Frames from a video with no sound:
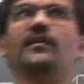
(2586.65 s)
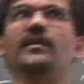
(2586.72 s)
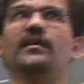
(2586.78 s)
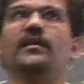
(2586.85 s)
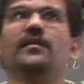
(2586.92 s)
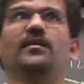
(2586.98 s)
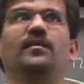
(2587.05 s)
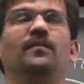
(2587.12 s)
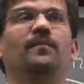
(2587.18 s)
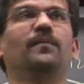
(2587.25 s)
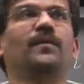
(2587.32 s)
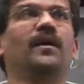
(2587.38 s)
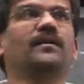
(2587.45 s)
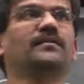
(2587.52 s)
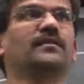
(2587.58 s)
the
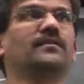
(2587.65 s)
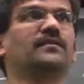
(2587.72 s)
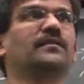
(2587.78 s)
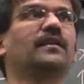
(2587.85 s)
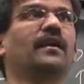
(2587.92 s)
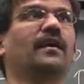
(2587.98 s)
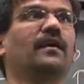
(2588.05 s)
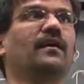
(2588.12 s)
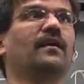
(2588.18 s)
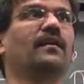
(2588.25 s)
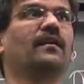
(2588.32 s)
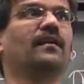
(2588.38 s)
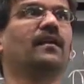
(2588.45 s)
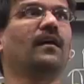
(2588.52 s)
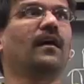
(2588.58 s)
process
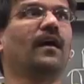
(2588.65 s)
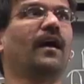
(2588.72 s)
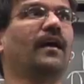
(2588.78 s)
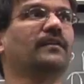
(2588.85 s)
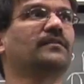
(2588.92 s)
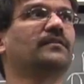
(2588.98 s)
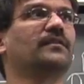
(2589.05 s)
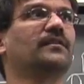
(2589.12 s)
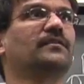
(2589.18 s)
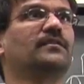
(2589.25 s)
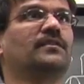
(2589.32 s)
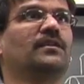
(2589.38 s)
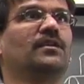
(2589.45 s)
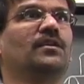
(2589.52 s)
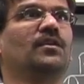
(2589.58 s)
can
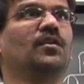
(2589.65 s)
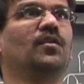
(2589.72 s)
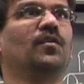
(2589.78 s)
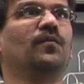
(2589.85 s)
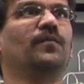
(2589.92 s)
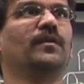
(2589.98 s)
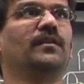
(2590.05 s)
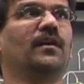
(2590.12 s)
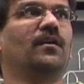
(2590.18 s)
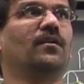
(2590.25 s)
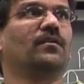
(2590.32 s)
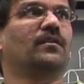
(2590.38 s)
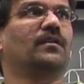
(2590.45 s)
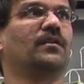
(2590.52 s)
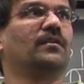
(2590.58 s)
access
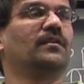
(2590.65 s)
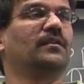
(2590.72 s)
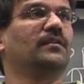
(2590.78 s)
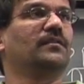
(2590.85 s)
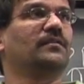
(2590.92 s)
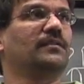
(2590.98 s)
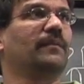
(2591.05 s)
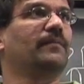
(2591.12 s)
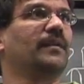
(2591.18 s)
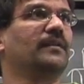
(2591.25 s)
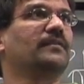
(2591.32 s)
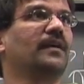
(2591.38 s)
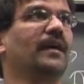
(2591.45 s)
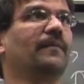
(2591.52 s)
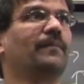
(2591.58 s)
without
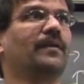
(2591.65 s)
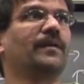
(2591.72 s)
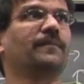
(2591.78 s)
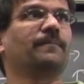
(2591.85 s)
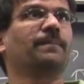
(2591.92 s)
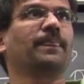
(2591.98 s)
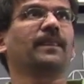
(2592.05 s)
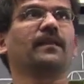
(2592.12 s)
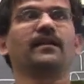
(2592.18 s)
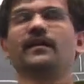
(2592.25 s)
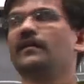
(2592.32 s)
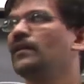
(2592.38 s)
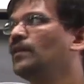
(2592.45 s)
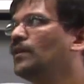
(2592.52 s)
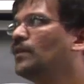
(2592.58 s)
something's happening,
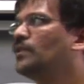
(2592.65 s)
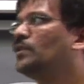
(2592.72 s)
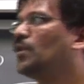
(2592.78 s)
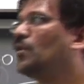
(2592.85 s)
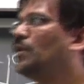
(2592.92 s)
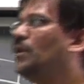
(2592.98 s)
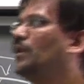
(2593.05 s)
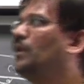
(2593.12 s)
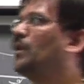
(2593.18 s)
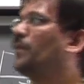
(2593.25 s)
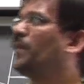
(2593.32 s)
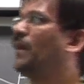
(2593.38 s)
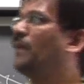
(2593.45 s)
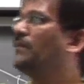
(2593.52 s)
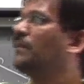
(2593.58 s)
right? So your
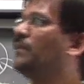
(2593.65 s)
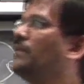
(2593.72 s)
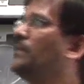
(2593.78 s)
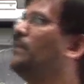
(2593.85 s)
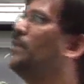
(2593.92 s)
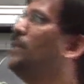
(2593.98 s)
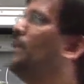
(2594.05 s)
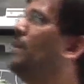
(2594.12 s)
process,